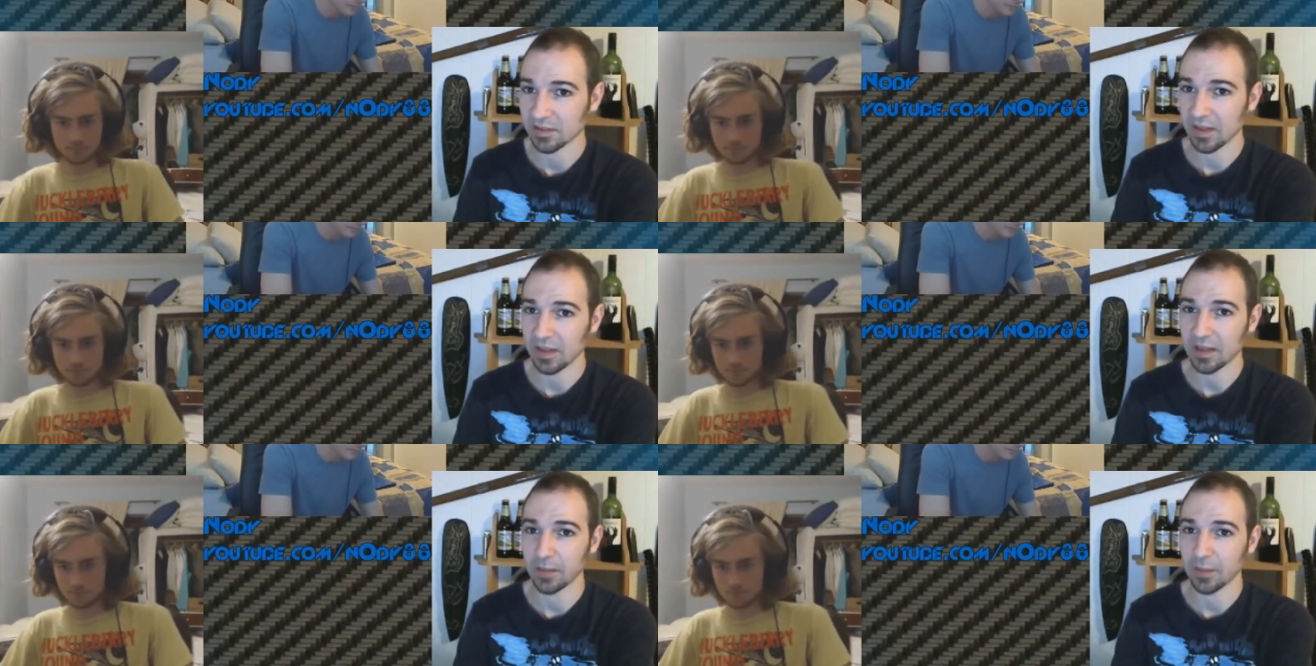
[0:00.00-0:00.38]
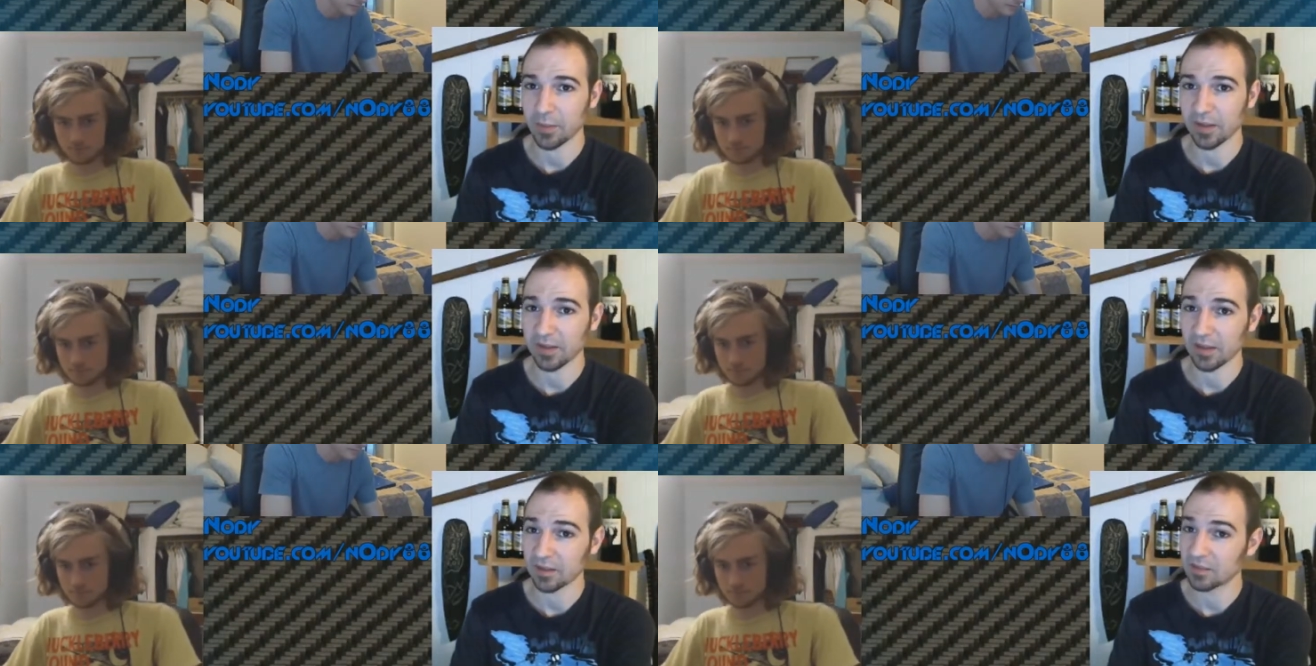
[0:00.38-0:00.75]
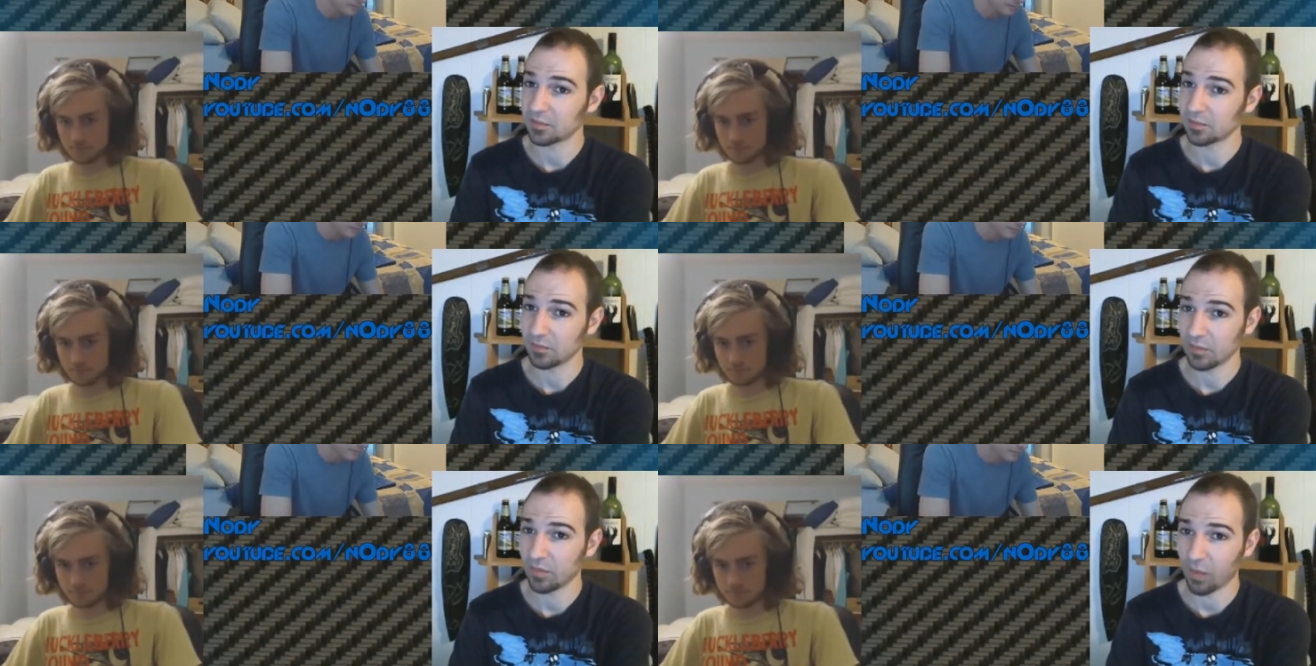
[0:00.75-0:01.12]
Speaker 1: they think about this.
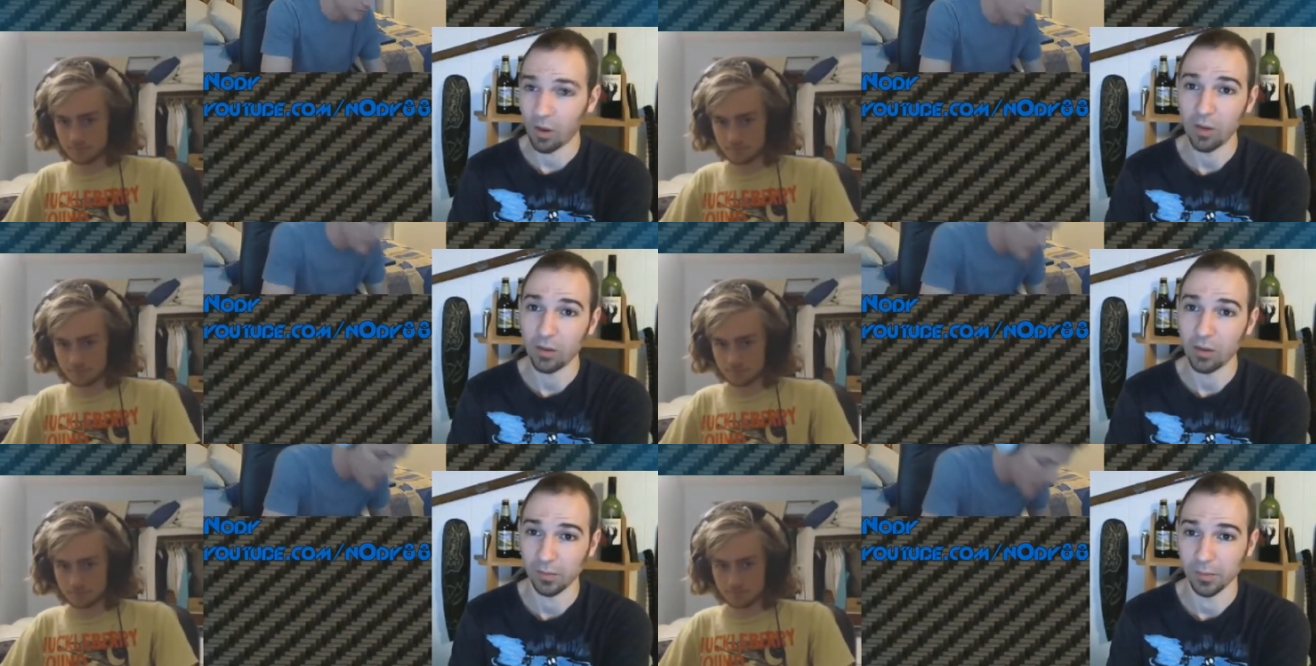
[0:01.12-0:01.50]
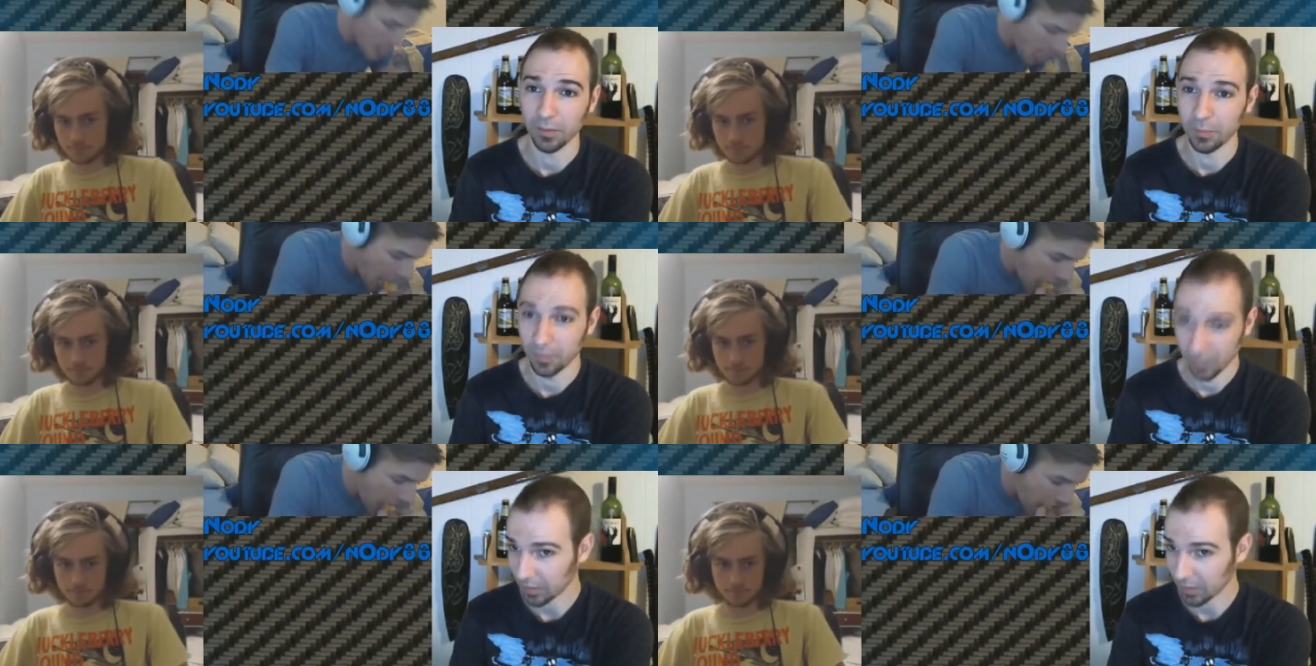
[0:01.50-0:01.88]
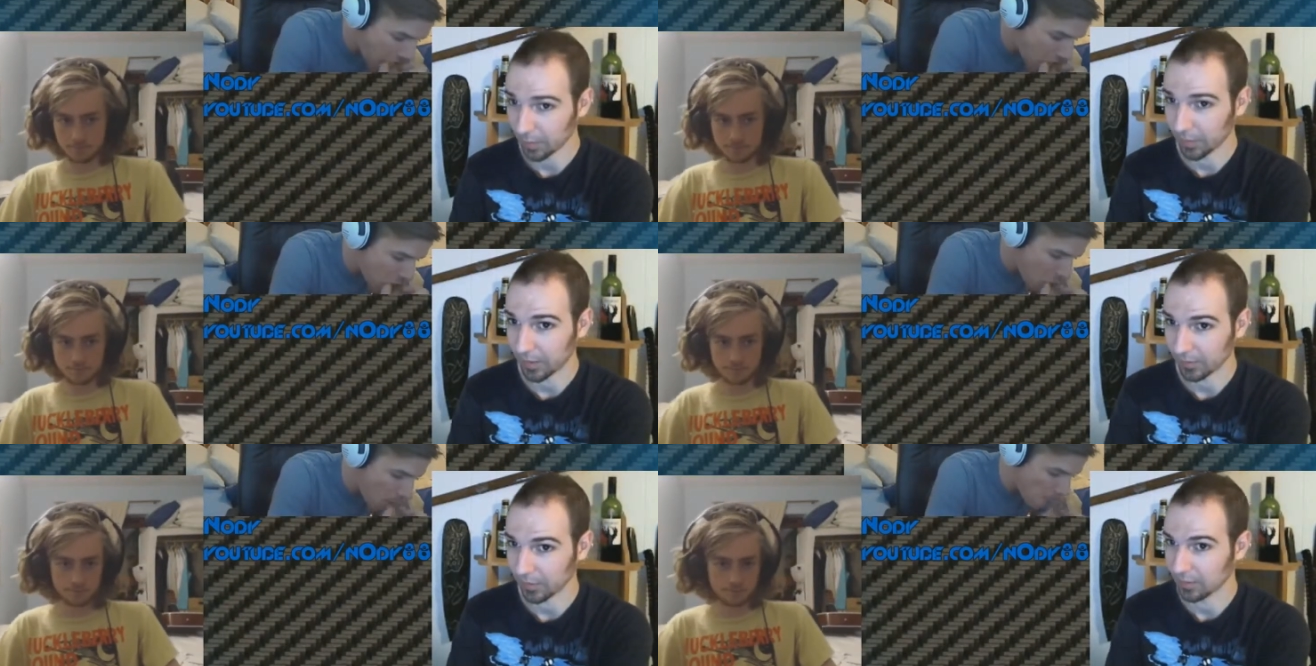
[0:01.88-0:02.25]
All of them think
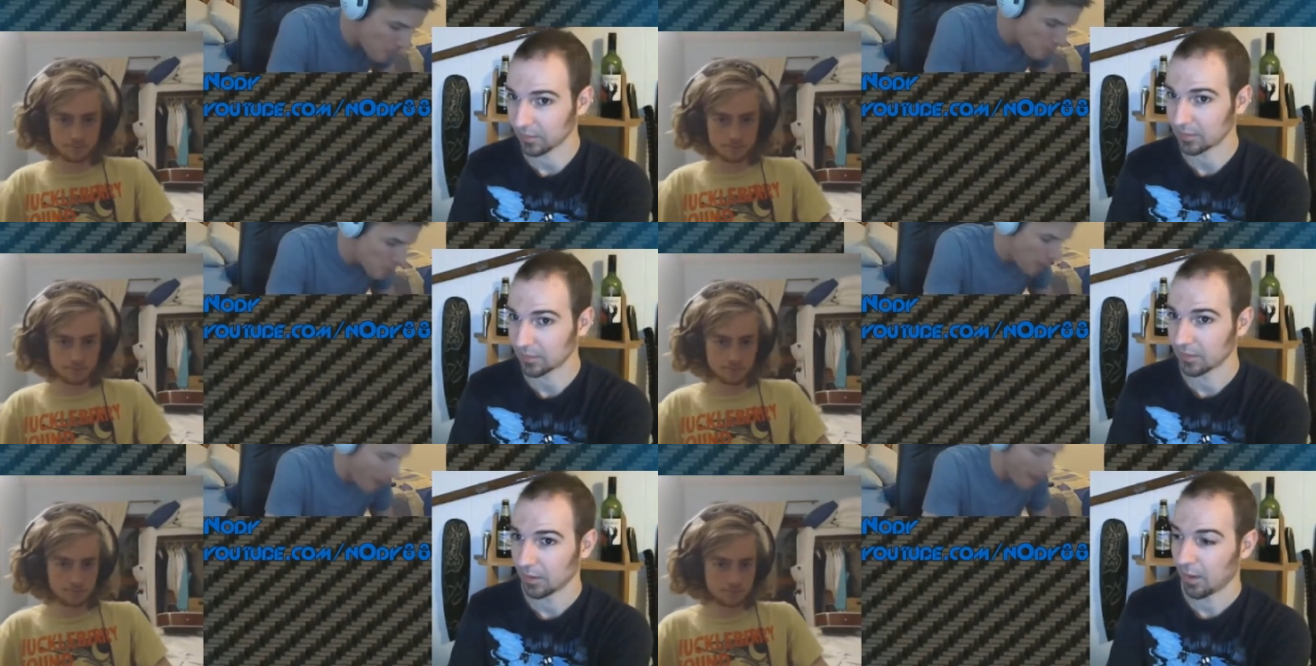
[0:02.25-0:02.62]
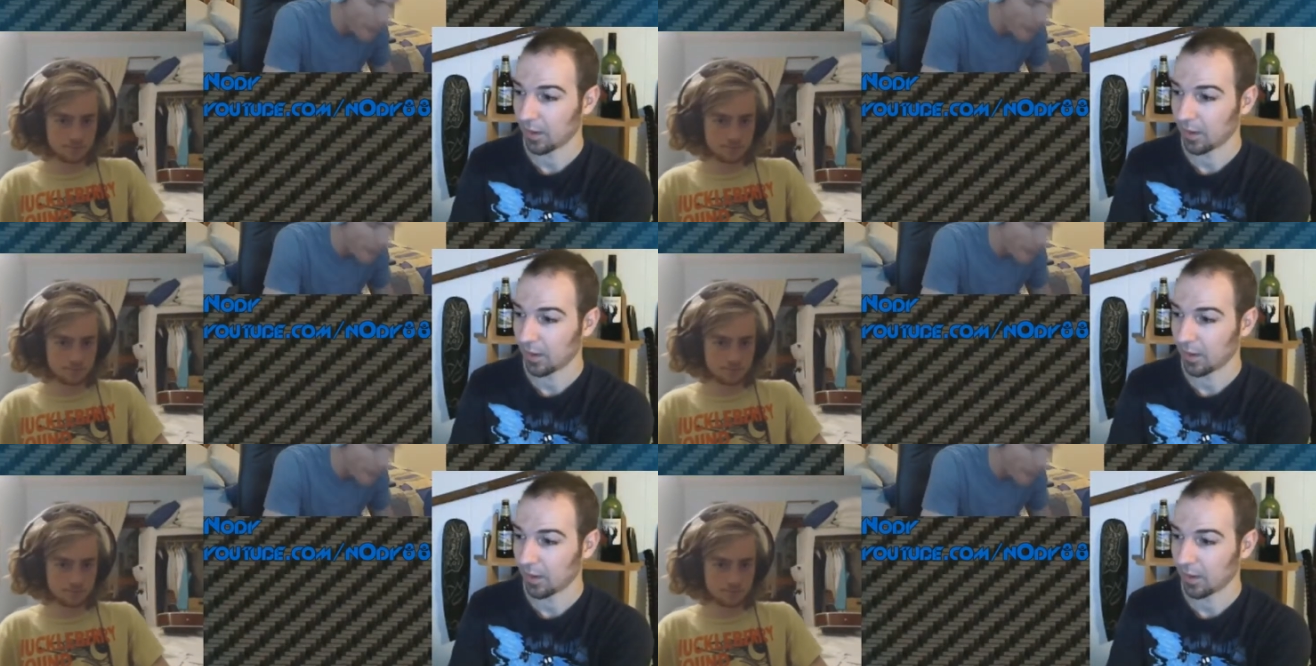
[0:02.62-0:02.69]
about this.